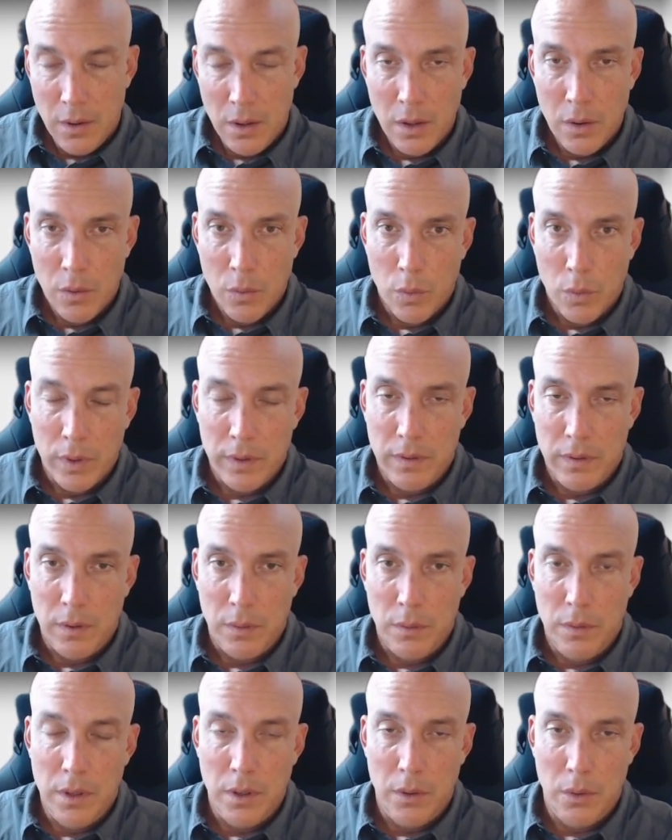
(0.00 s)
once you
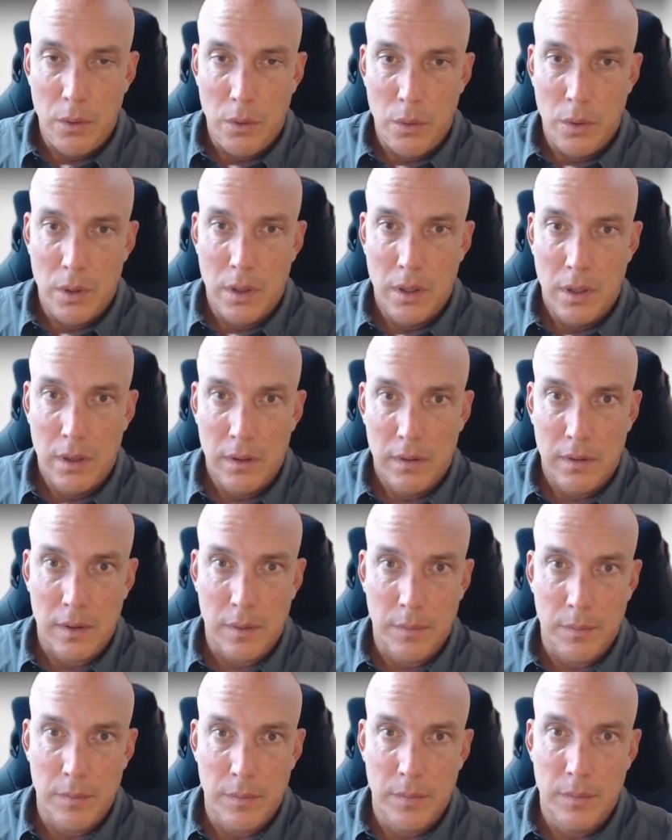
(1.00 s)
do
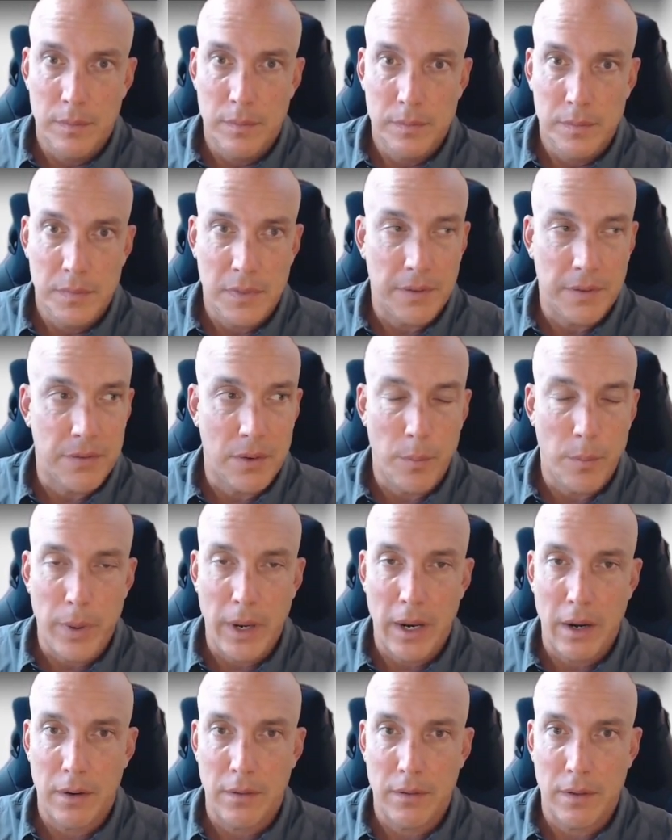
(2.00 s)
some different
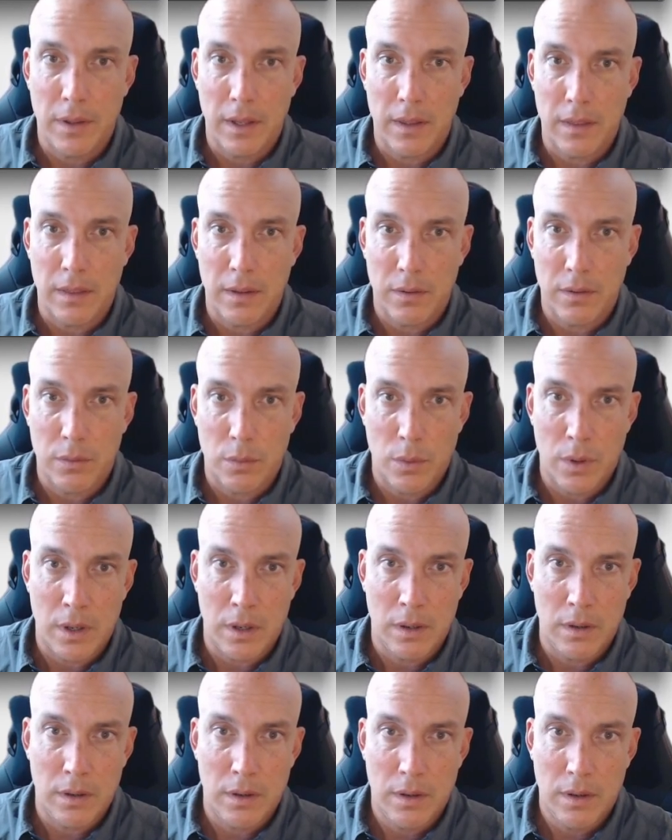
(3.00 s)
pairs like this
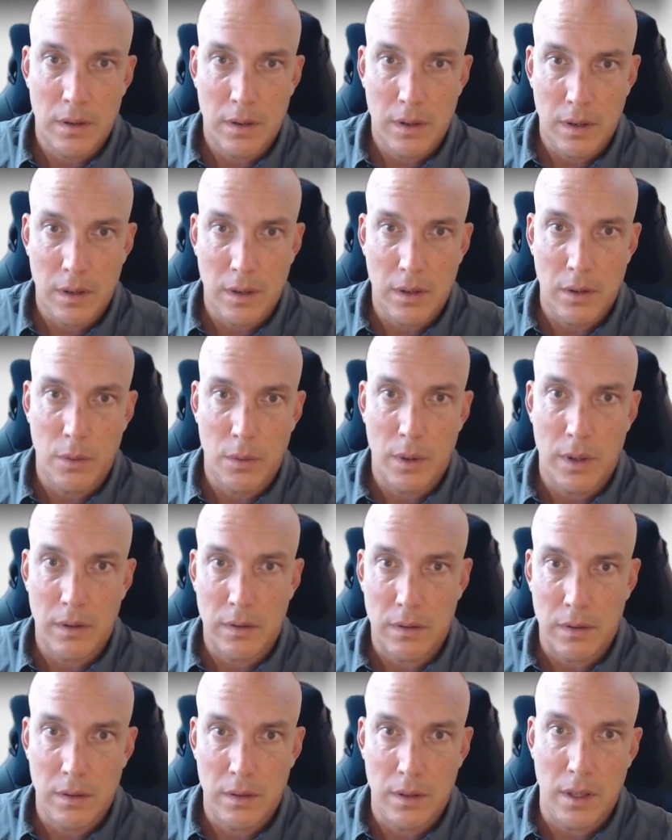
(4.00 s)
one,
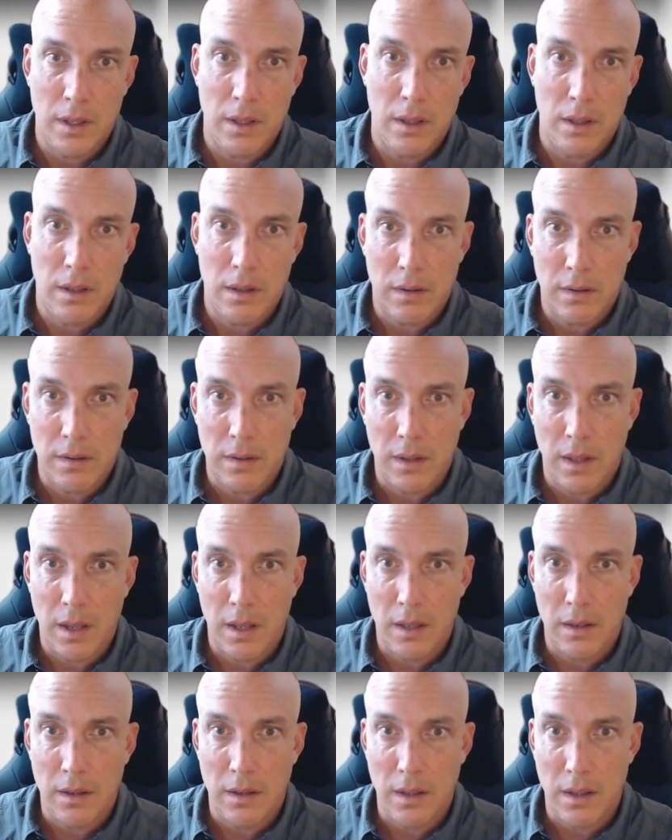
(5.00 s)
USD
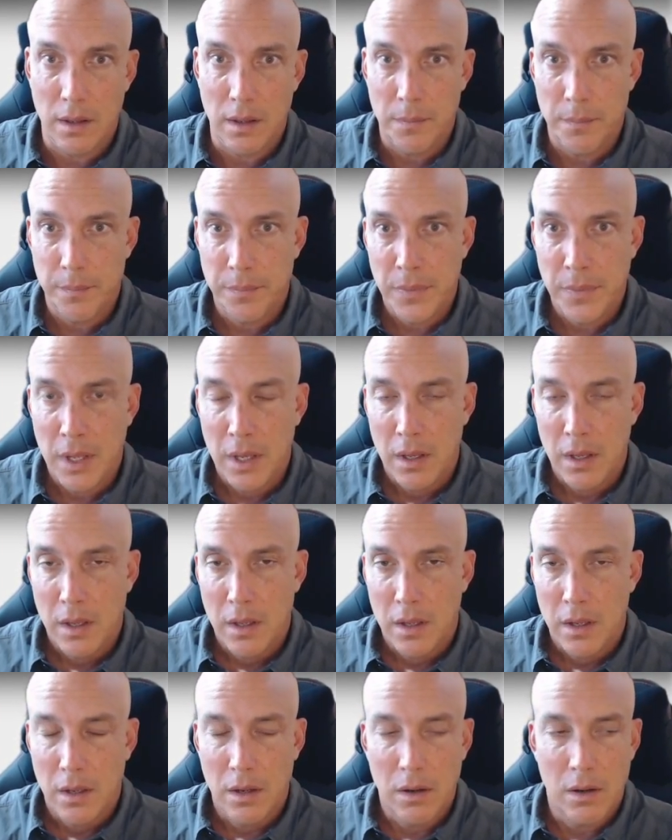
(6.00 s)
CAD,
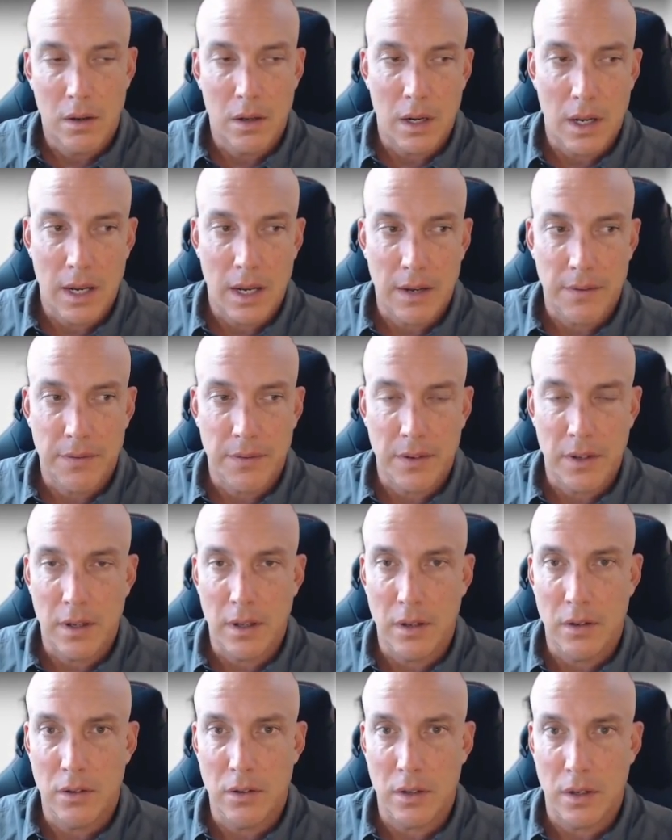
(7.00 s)
you're gonna have to
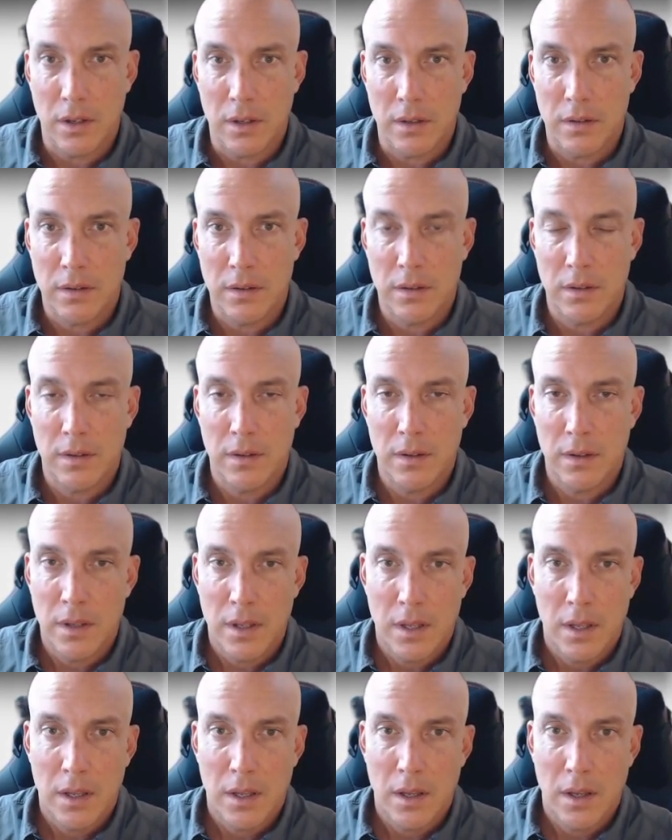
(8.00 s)
adjust
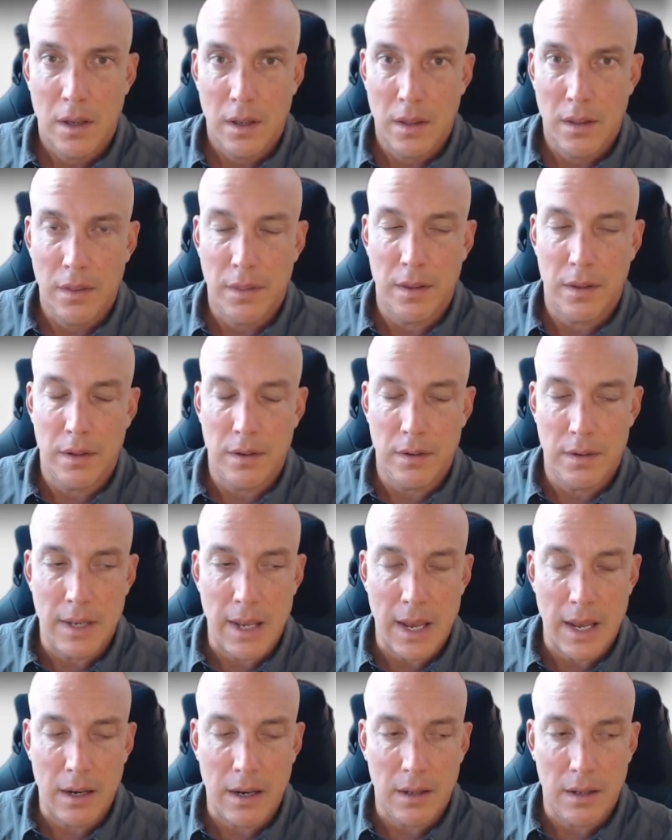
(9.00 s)
the
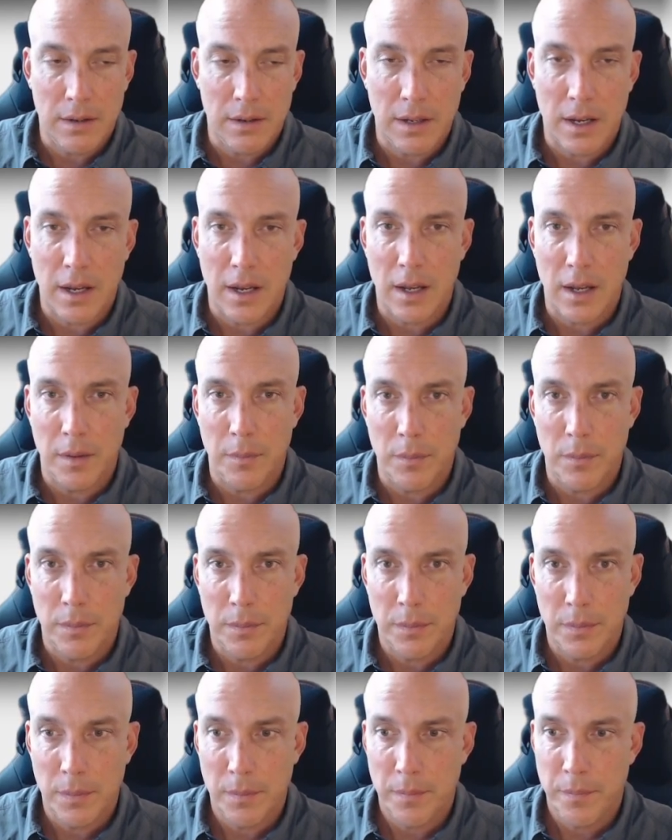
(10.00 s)
data time
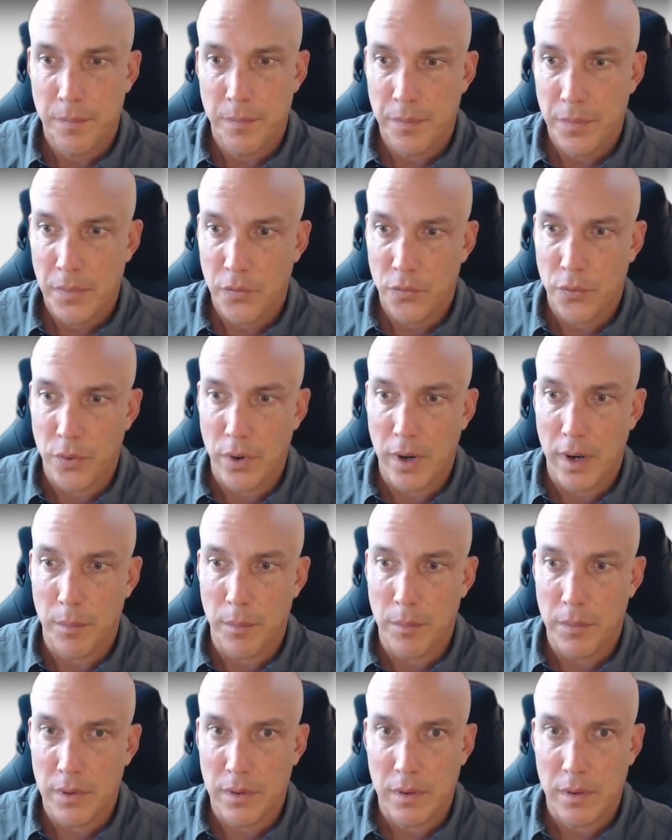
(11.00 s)

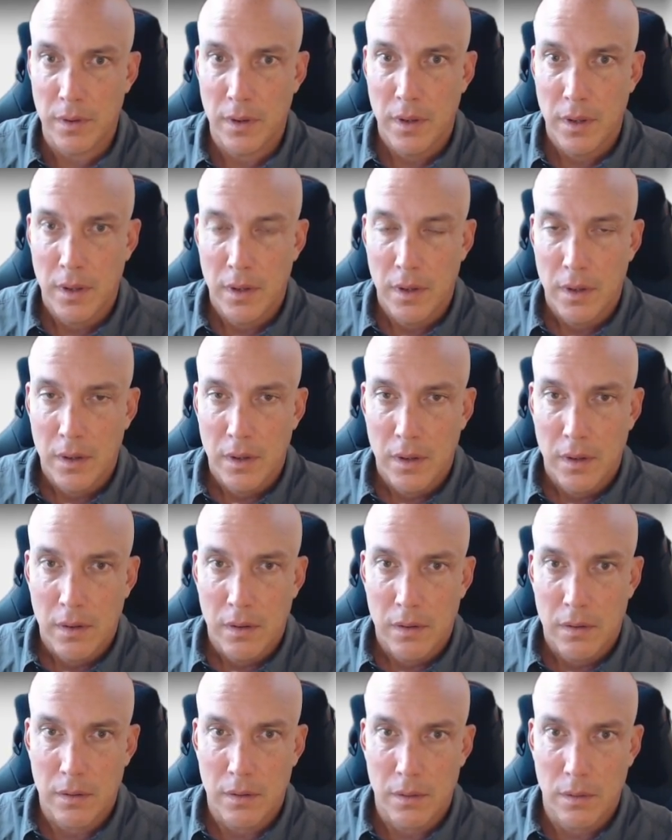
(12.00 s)
frames,
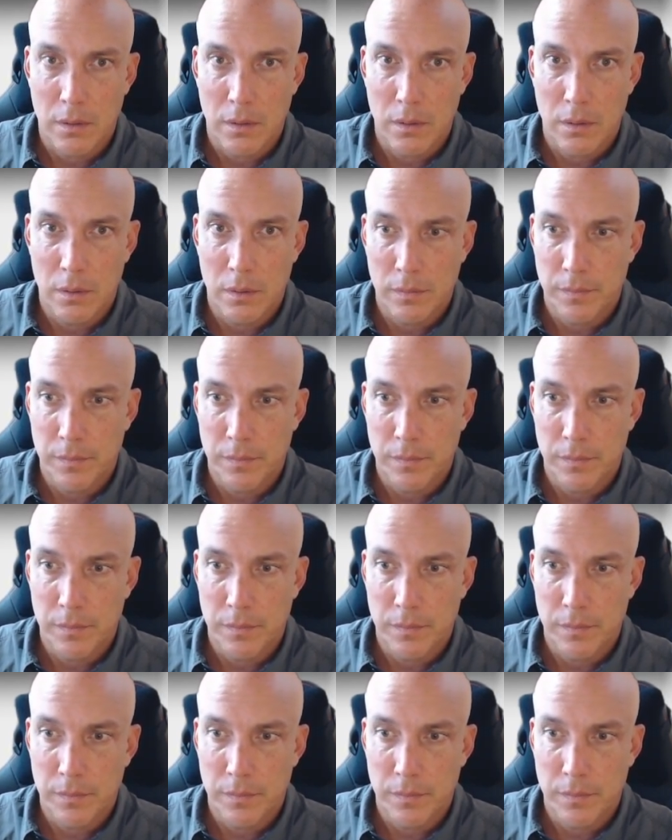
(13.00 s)
so